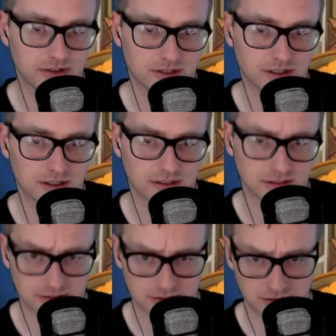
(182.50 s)
I uh,
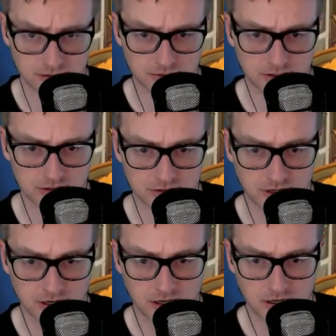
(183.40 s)
steal the Barnes.
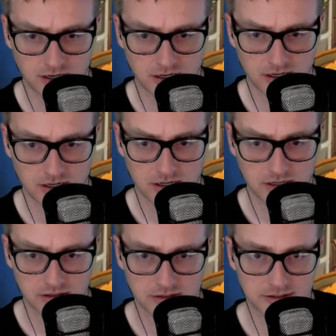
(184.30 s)

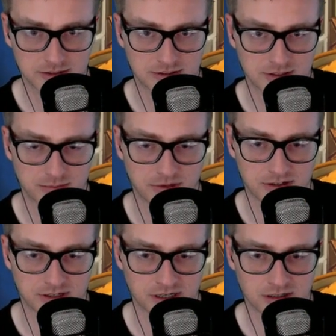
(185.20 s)
Little does the opponent
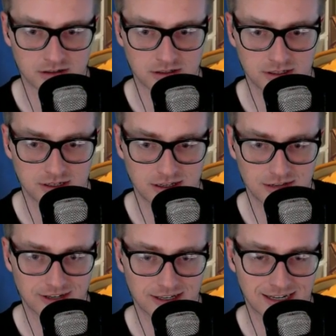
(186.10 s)
know. I've
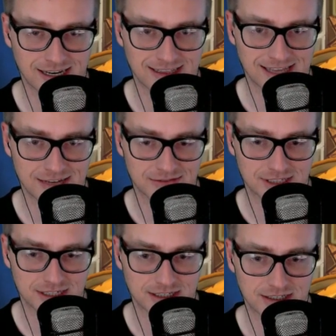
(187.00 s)
got nine lives in
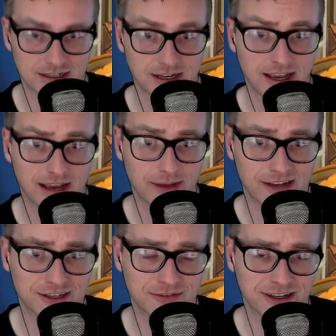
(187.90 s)
hand. Imagine
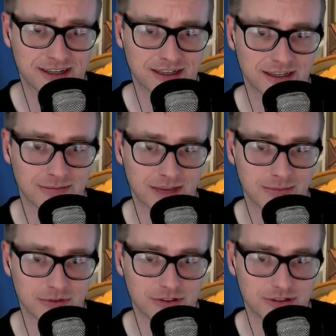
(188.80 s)
if I am
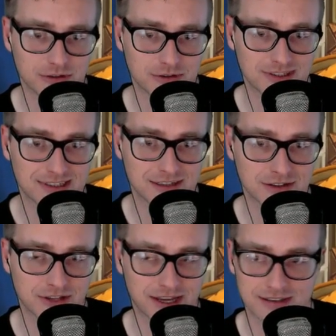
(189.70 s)
able to steal
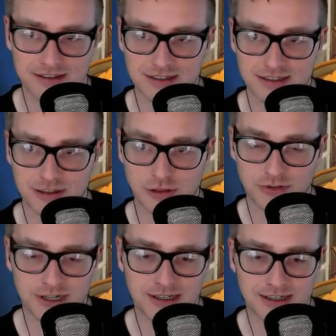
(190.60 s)
that uh,
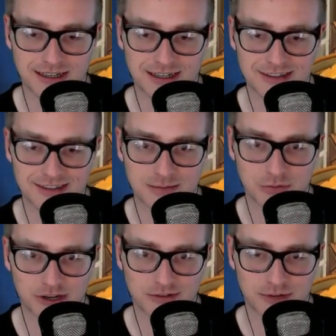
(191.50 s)
Kathrena and I just keep
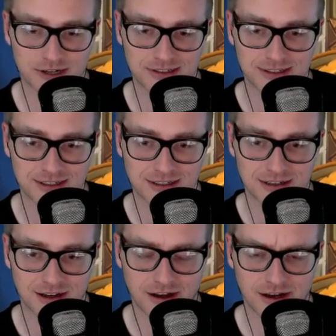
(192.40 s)
resurrecting,
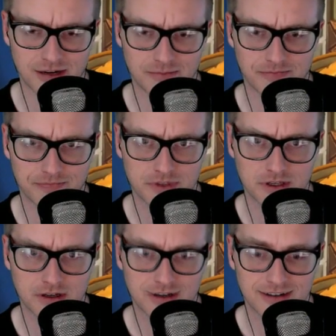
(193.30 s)
um,
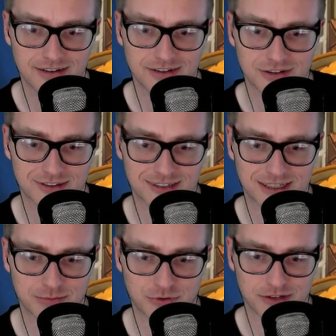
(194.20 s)
just
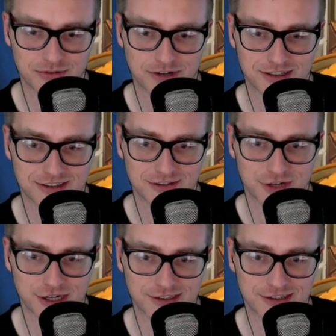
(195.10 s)
keep resurrecting
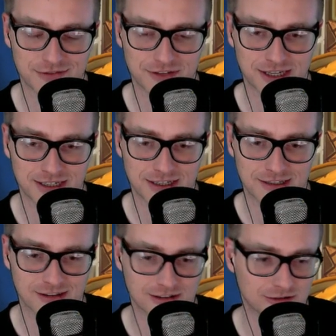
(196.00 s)
Sylvanas off of that. That's
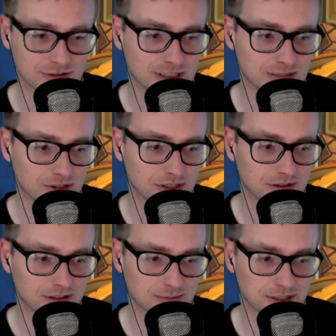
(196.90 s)
the dream, right?
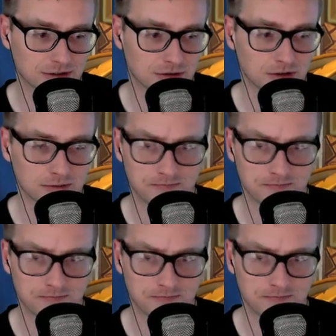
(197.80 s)
That's my new goal.